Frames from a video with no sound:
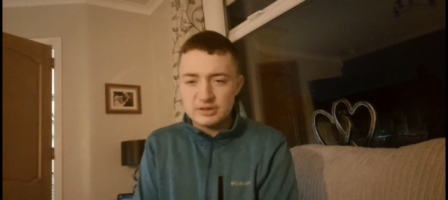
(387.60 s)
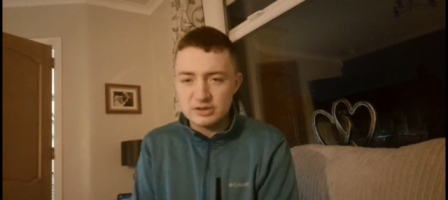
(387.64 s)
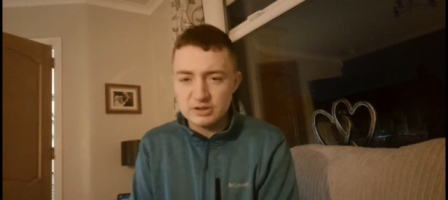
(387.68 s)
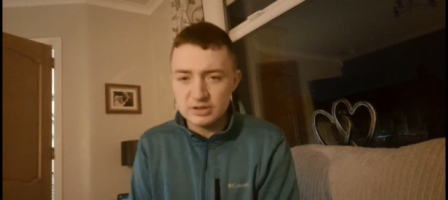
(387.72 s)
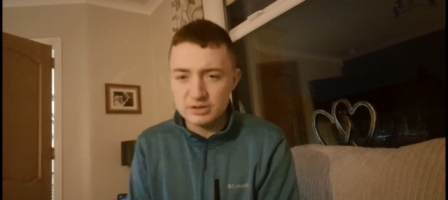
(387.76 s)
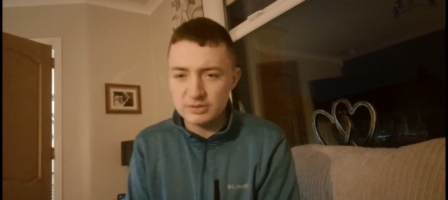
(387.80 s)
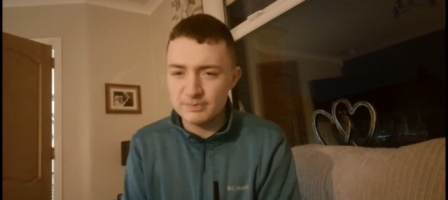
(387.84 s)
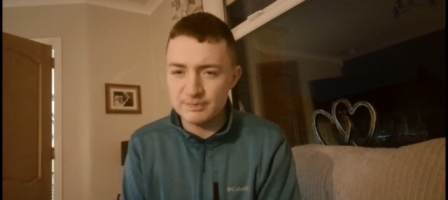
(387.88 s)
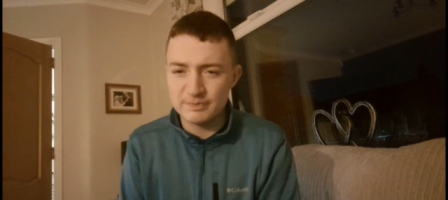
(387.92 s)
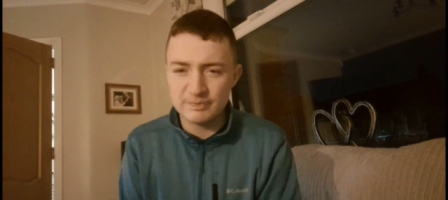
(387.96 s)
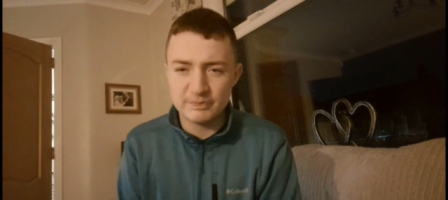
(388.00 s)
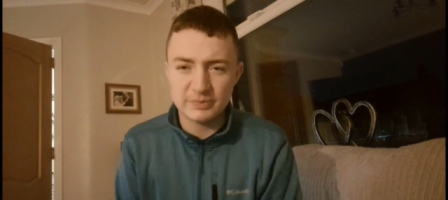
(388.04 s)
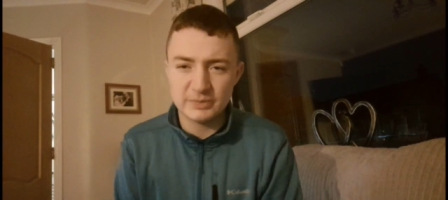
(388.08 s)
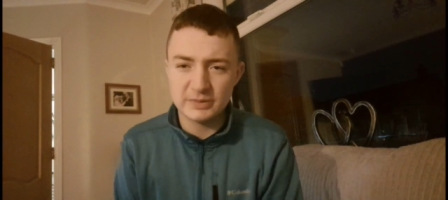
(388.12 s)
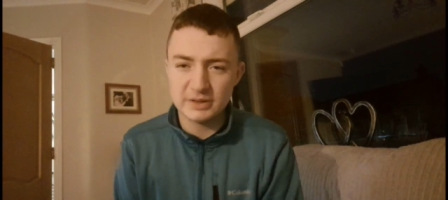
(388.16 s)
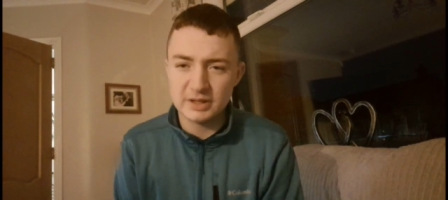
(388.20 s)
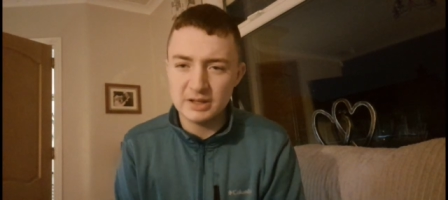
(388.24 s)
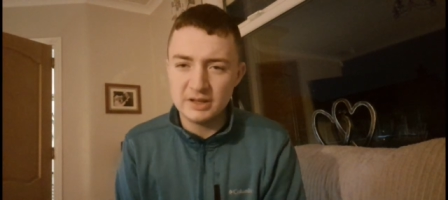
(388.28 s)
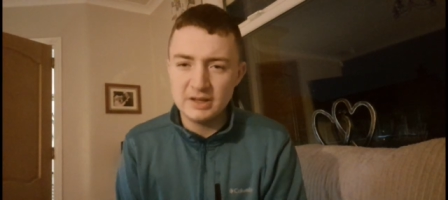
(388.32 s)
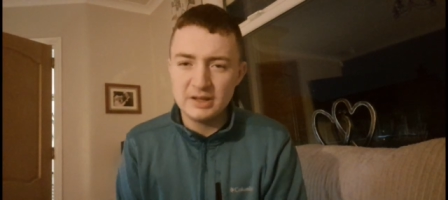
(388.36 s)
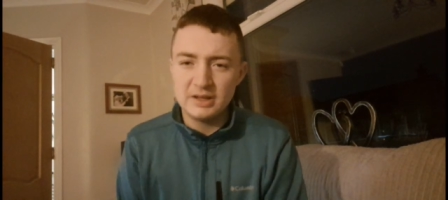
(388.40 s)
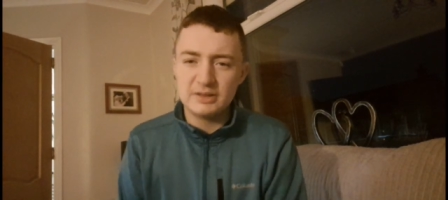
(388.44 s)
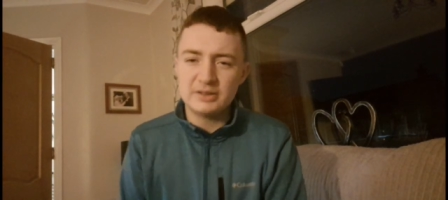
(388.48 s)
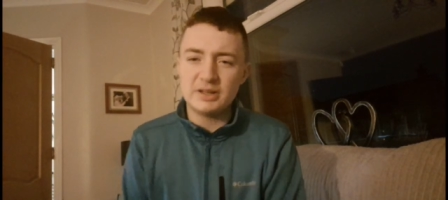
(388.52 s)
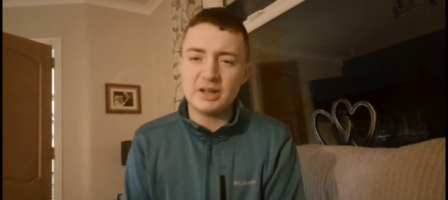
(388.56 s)
just
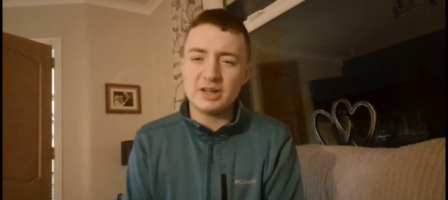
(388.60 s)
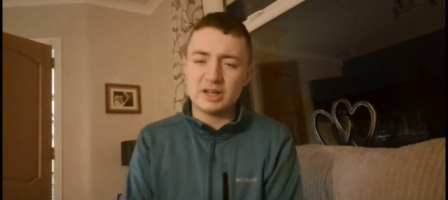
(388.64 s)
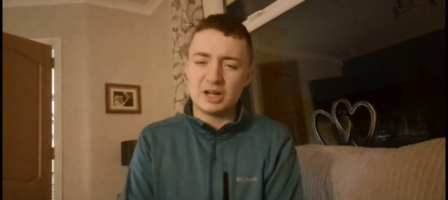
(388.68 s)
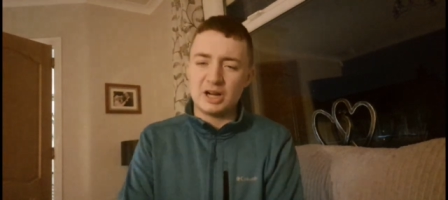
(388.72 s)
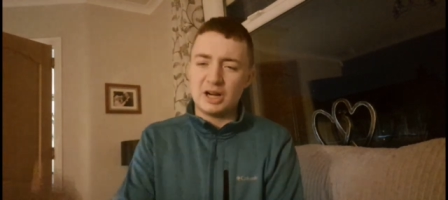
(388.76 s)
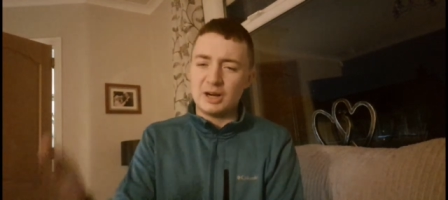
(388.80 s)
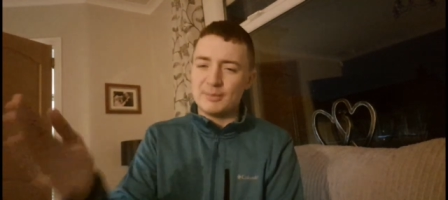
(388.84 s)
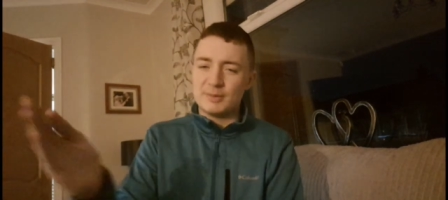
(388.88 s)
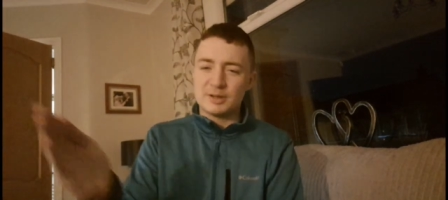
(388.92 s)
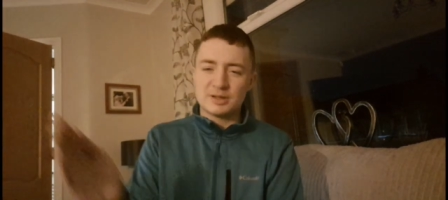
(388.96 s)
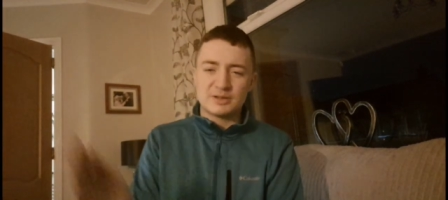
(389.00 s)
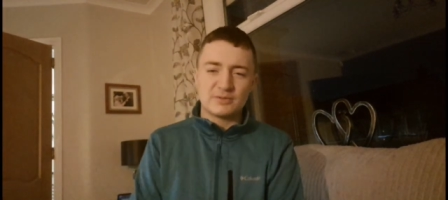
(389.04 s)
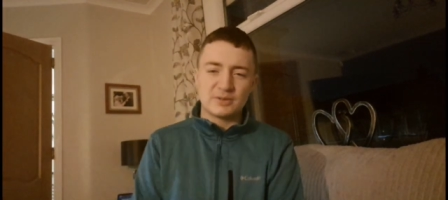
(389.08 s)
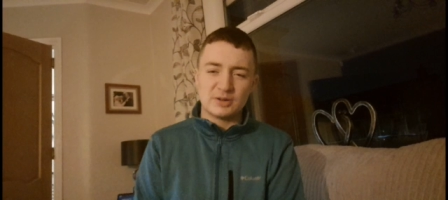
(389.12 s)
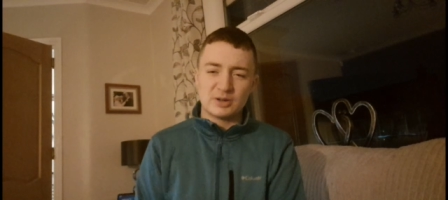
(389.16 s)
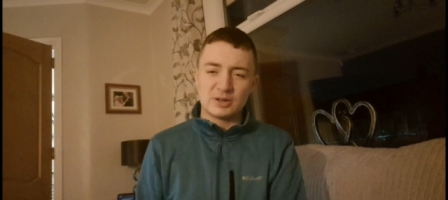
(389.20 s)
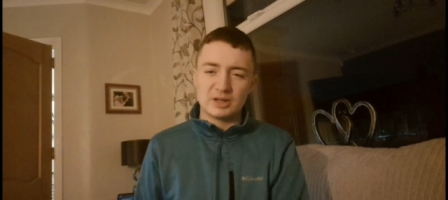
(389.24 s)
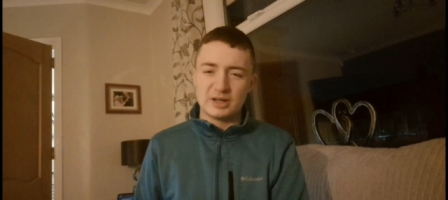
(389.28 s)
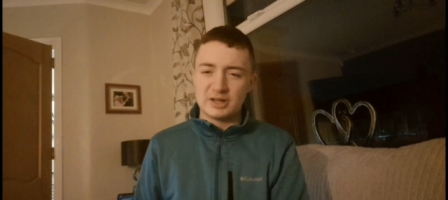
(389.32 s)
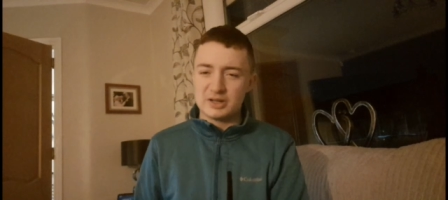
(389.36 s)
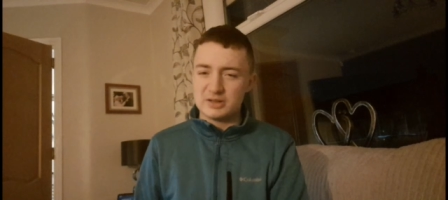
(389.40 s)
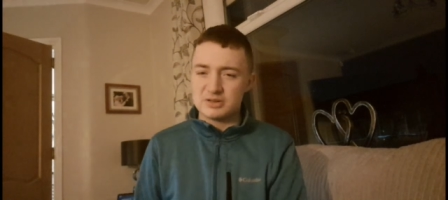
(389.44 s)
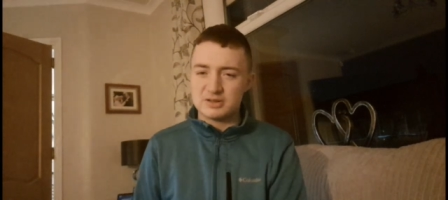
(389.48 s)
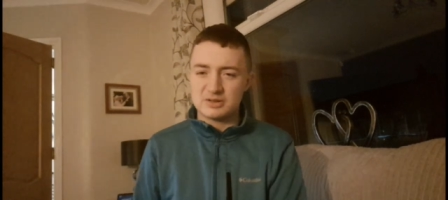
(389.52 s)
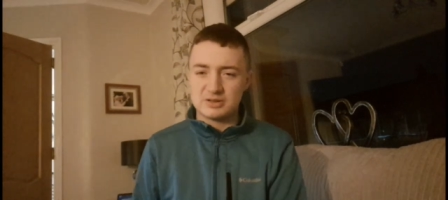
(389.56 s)
that atmosphere
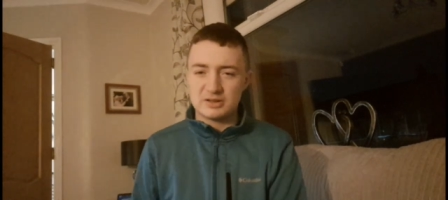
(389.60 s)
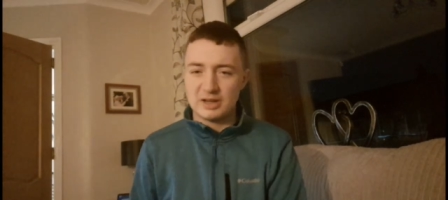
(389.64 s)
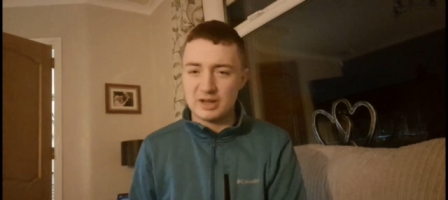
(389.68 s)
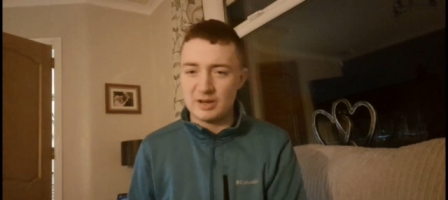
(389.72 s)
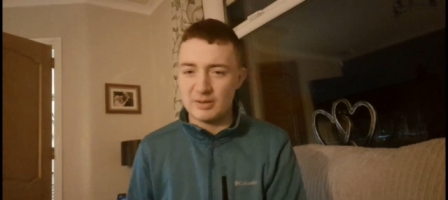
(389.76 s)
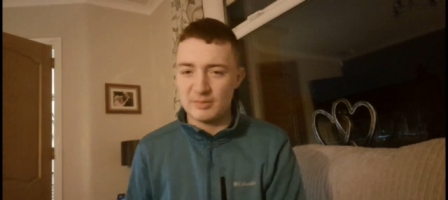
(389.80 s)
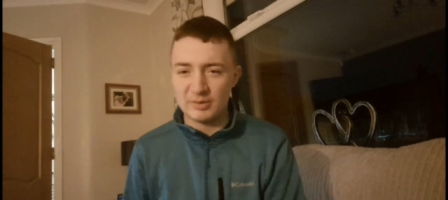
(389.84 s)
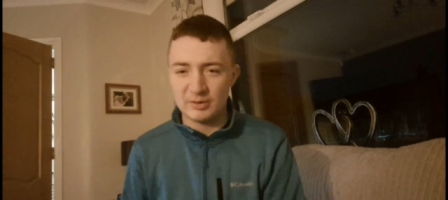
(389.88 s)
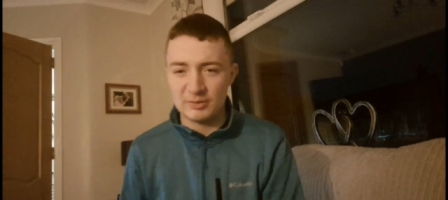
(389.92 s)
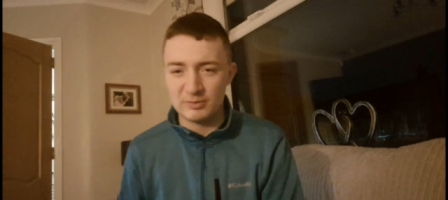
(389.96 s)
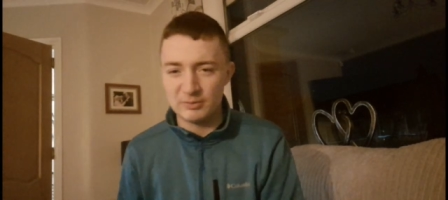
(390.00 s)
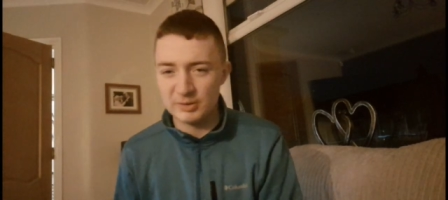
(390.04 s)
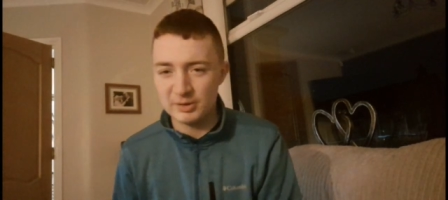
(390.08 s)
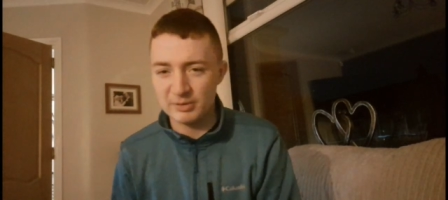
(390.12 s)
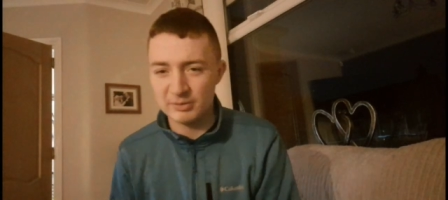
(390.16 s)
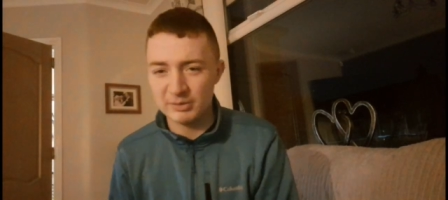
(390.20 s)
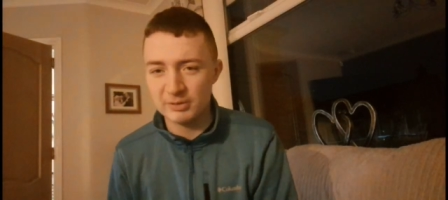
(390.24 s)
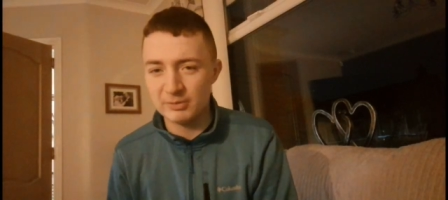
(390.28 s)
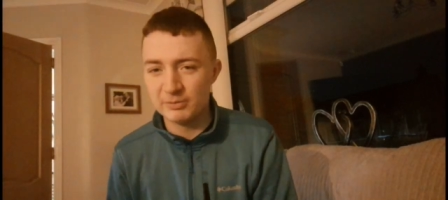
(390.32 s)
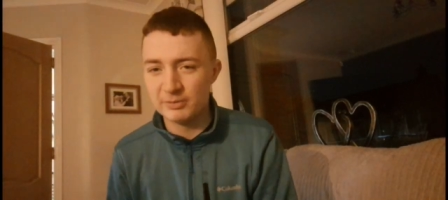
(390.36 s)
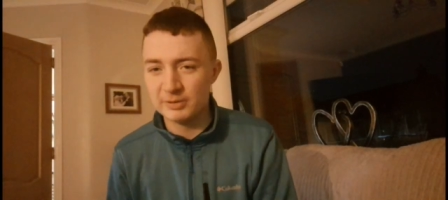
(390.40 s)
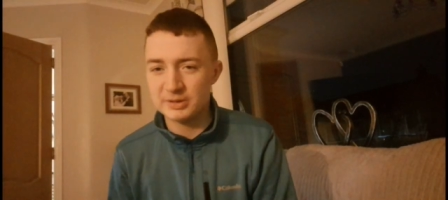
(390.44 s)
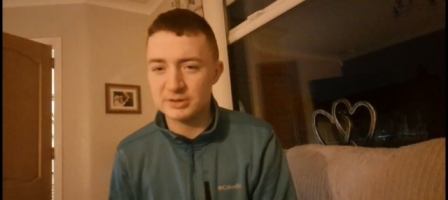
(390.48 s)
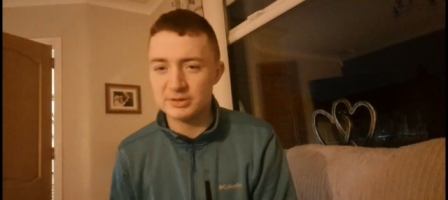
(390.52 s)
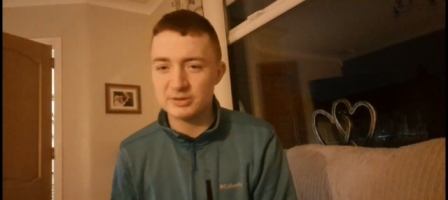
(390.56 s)
last time we were
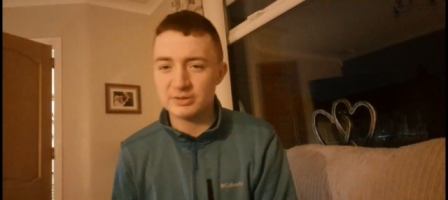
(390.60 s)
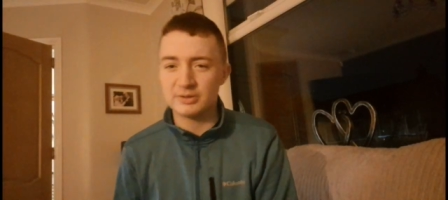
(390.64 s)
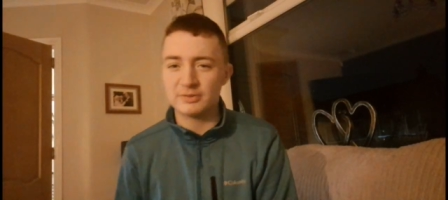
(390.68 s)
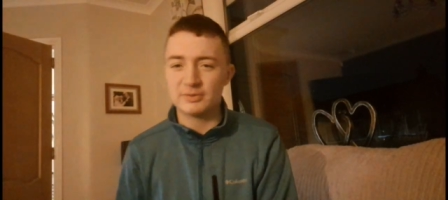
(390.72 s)
at Windsor,